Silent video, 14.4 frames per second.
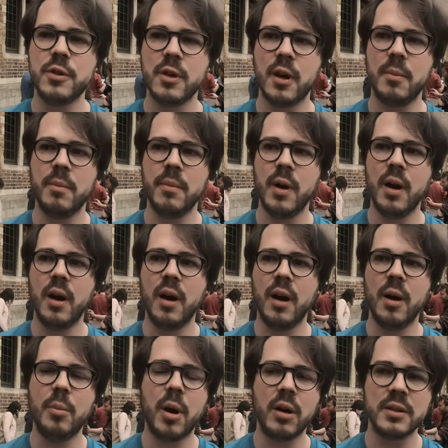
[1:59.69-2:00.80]
some
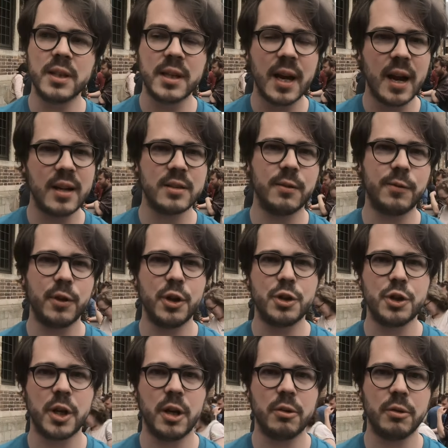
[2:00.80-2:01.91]
bouncy castle for the
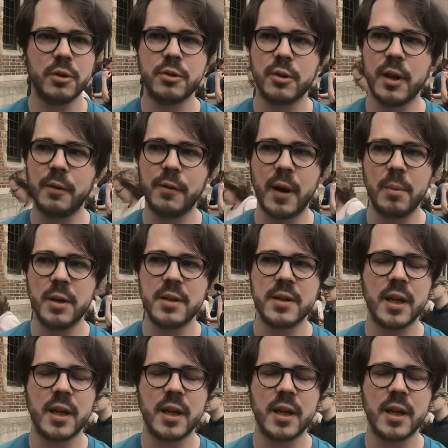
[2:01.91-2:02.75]
children so that families